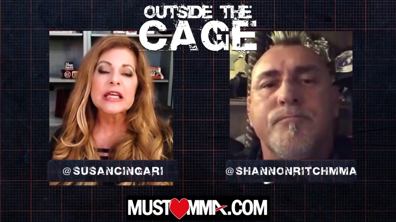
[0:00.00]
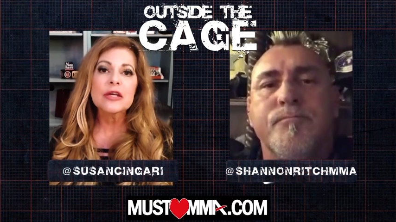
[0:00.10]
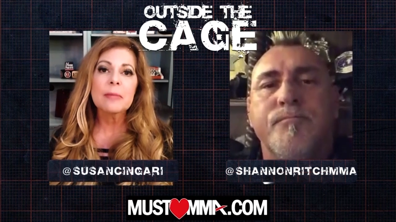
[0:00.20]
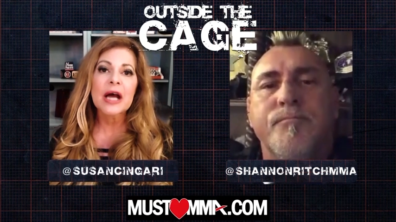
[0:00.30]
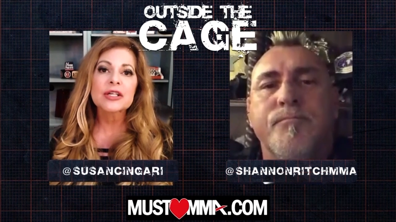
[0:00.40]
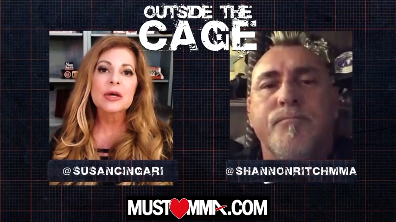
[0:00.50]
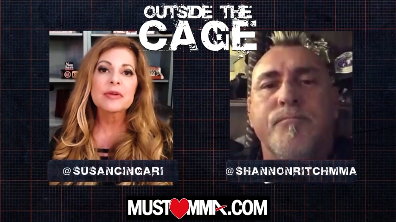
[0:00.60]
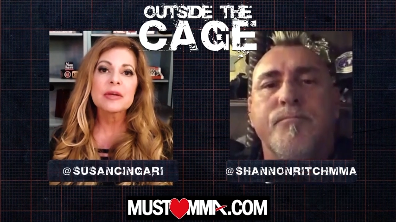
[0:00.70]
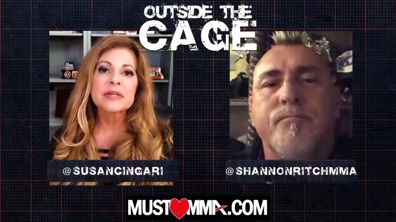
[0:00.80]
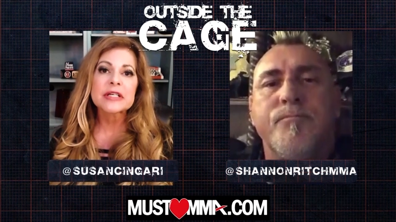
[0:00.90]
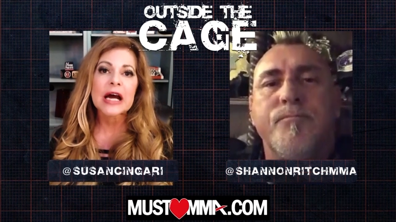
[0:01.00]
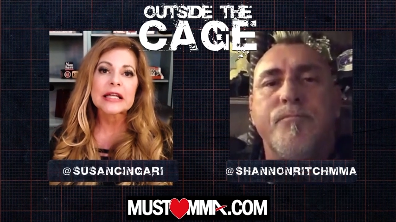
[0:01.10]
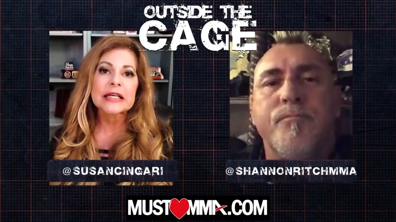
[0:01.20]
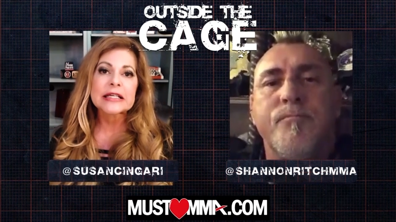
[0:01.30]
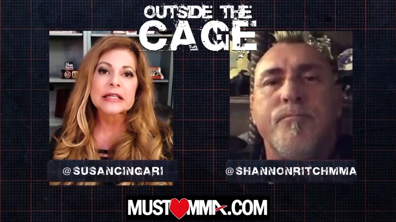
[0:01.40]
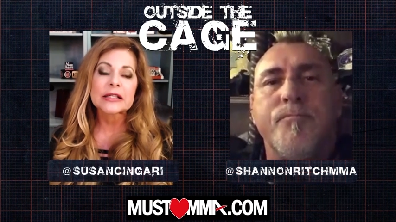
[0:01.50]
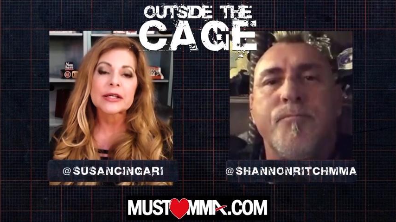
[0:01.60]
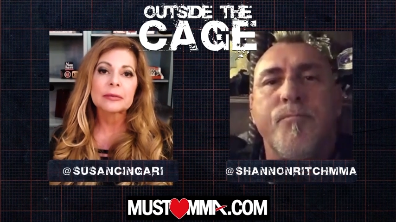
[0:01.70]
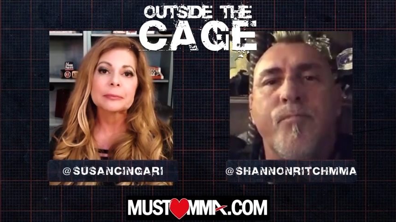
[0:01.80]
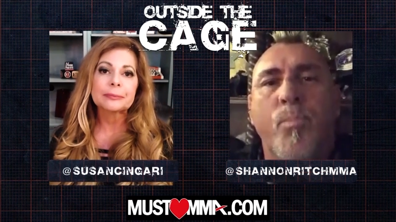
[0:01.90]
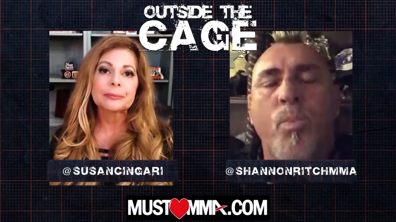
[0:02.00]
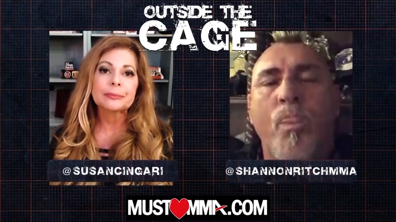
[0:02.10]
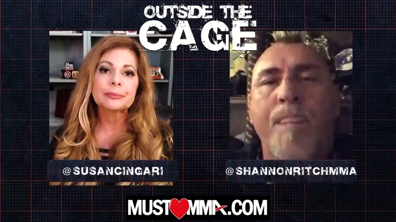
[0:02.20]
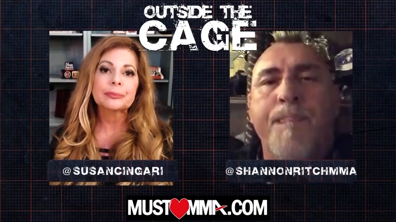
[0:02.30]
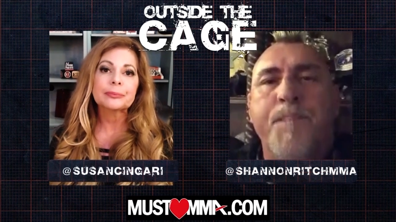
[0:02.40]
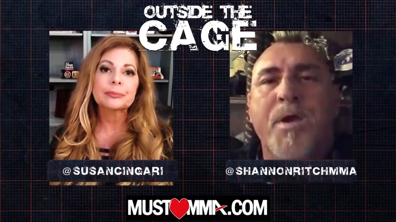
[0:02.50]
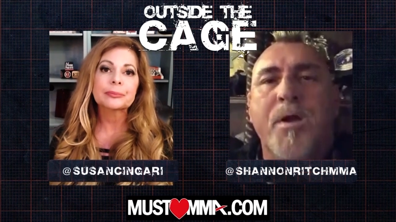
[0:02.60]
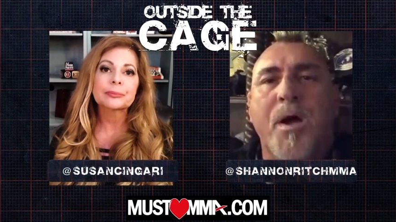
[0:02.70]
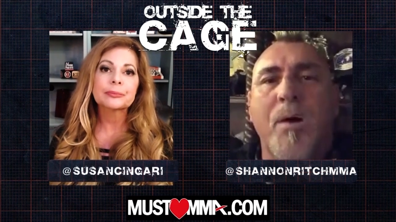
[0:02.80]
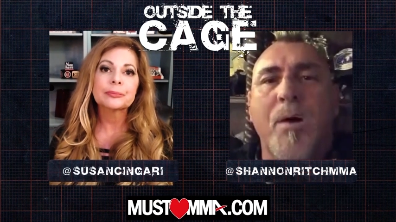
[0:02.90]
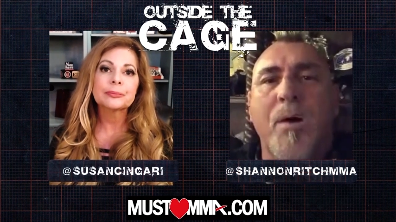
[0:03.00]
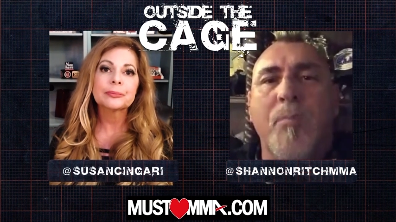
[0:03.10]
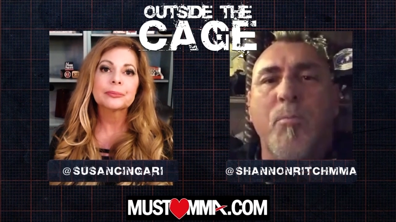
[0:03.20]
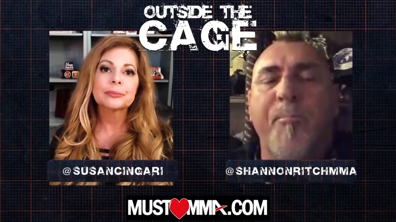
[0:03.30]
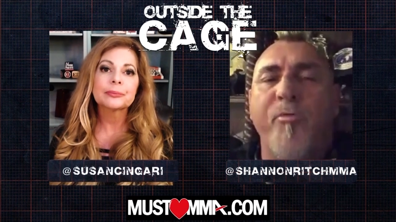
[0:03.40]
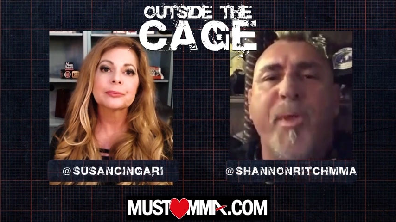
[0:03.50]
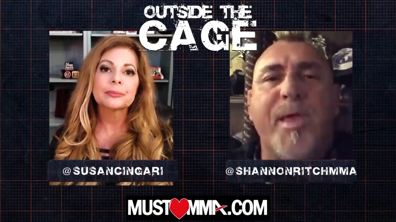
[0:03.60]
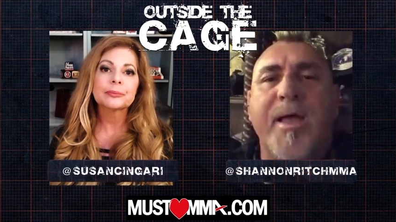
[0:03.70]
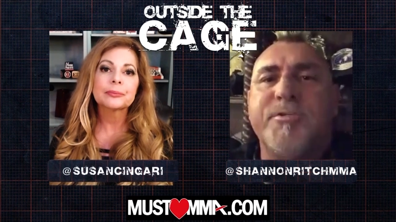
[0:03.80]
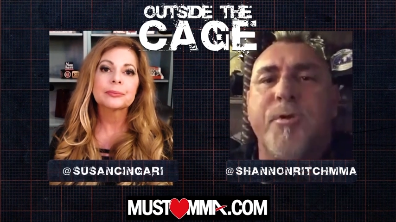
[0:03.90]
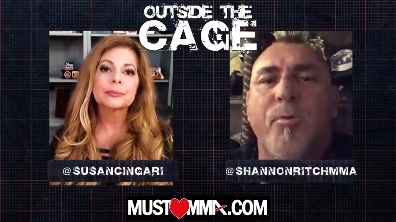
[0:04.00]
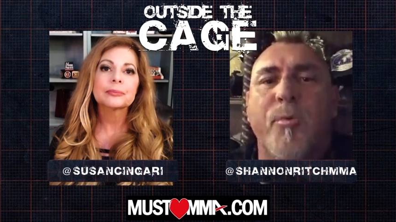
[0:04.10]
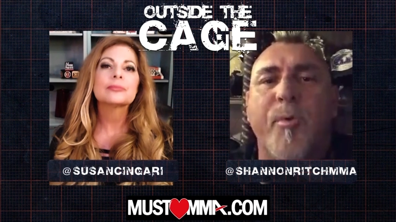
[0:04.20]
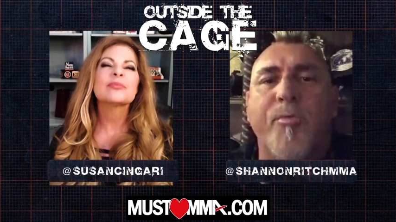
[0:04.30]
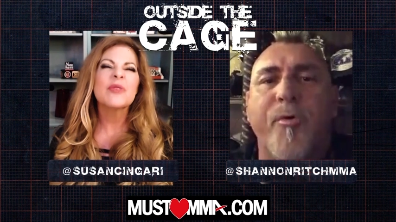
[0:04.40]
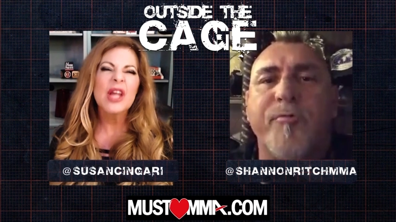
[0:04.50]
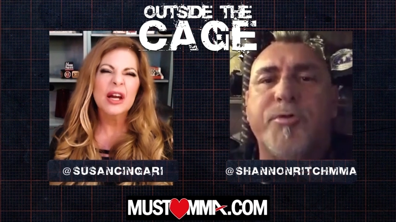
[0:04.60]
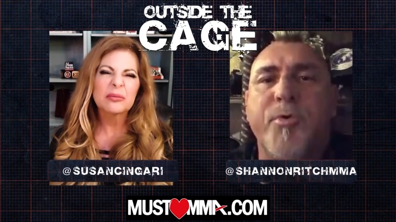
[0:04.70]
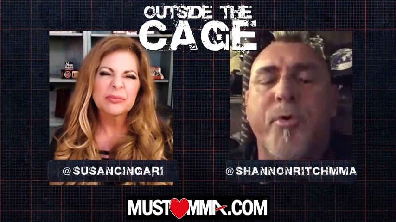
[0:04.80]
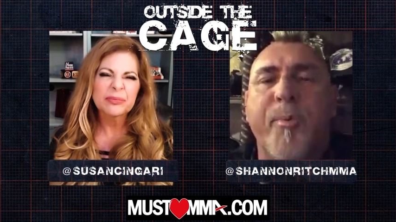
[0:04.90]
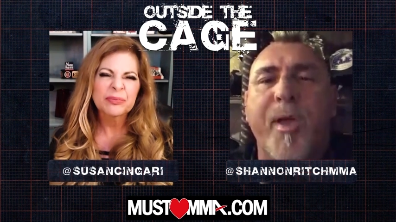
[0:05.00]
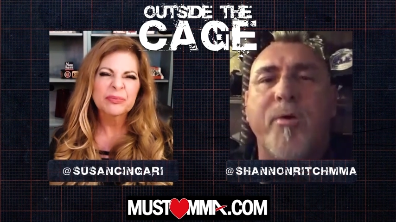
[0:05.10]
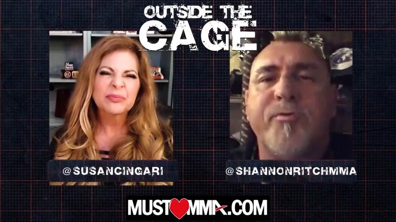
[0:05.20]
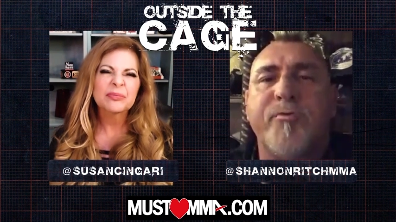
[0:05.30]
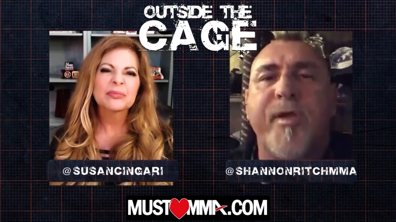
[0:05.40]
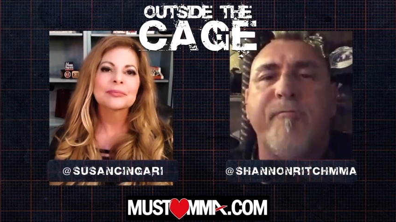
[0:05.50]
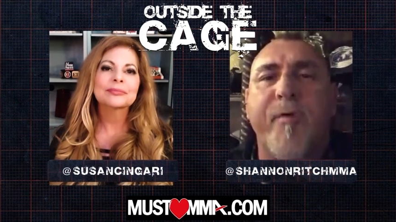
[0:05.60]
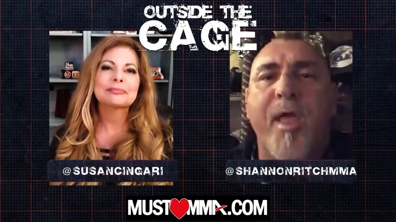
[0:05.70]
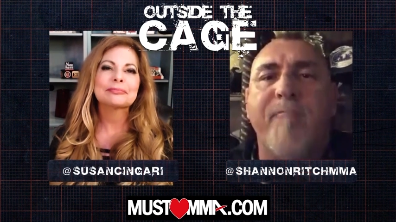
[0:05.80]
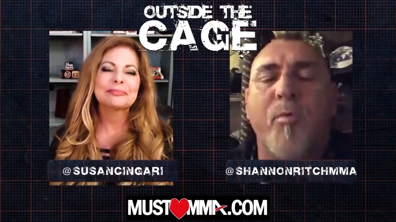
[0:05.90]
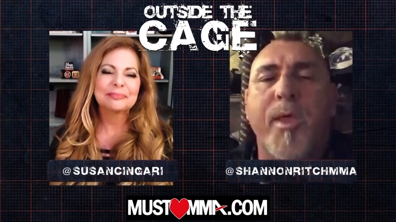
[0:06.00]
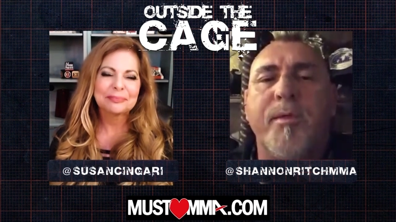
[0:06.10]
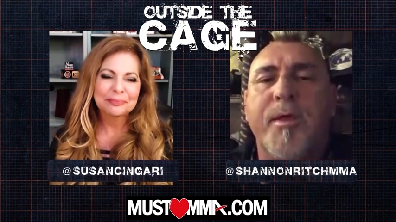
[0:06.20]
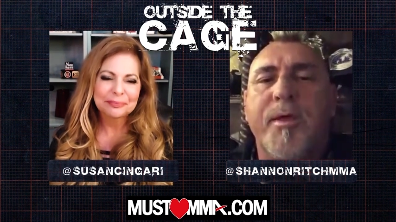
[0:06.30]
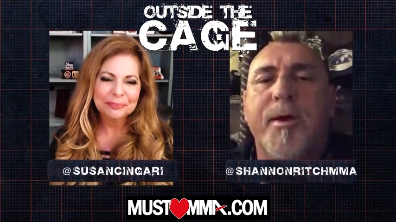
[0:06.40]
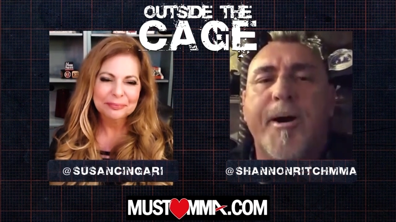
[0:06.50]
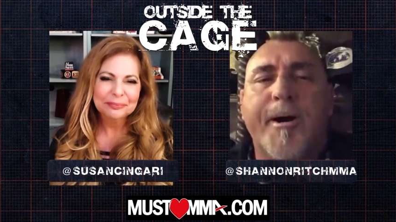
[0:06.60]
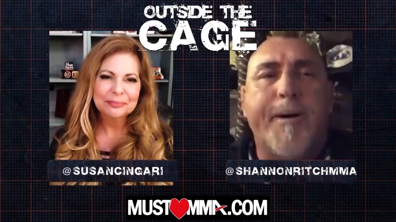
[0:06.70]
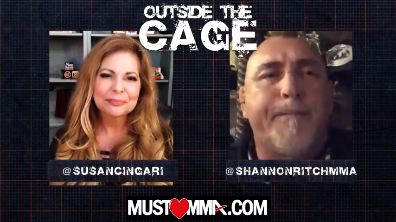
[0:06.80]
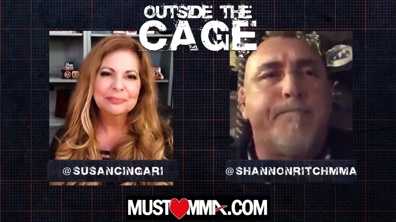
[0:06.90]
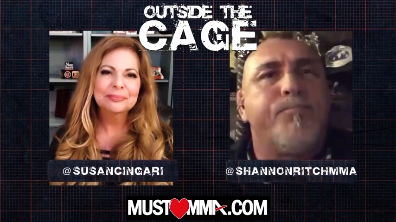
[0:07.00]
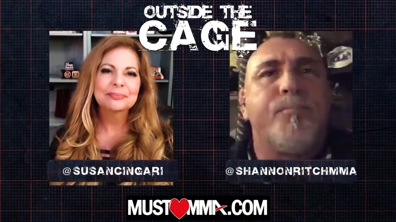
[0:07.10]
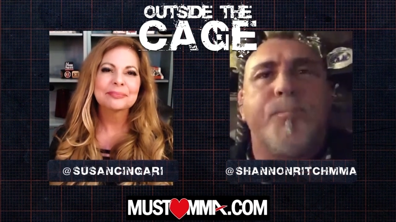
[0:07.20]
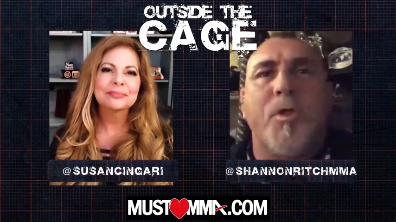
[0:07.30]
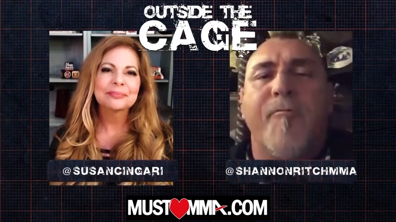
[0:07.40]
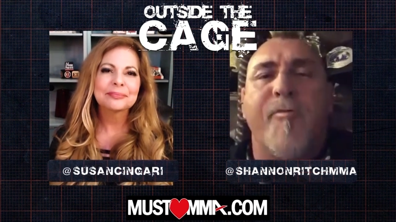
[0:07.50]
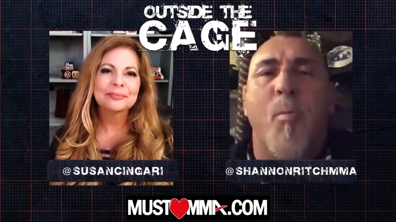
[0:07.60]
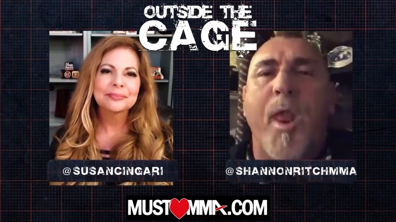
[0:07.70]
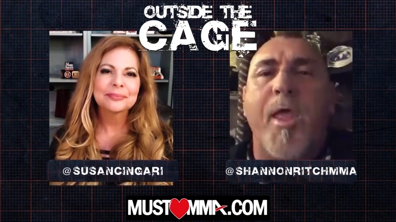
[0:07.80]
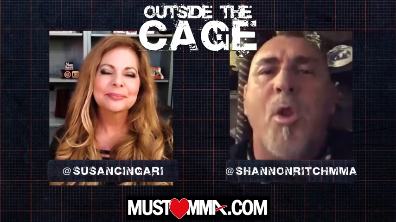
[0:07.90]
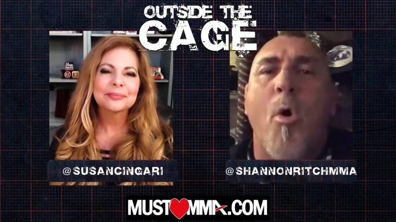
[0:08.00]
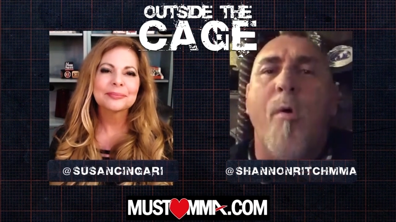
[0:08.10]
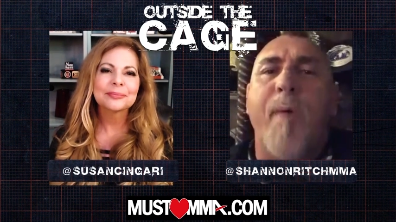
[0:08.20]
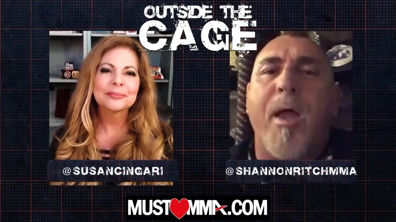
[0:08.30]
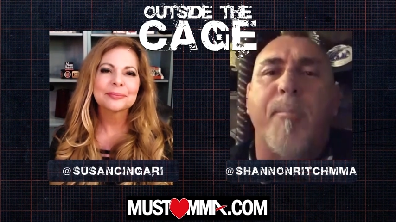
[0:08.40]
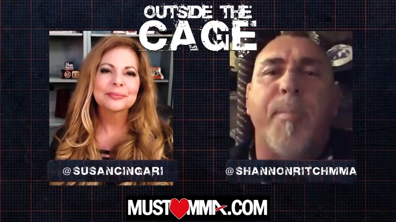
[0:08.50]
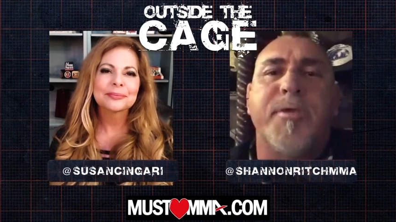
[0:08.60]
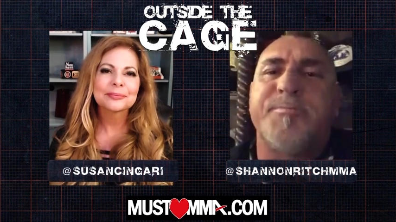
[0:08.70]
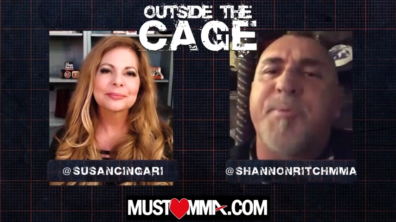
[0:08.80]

Speaker 1: you match up with him stylistically.
Speaker 2: Um, we're both big guys, you know. We're both over 200 pounds, fighting for heavyweight. Um, you know, from what I know about him,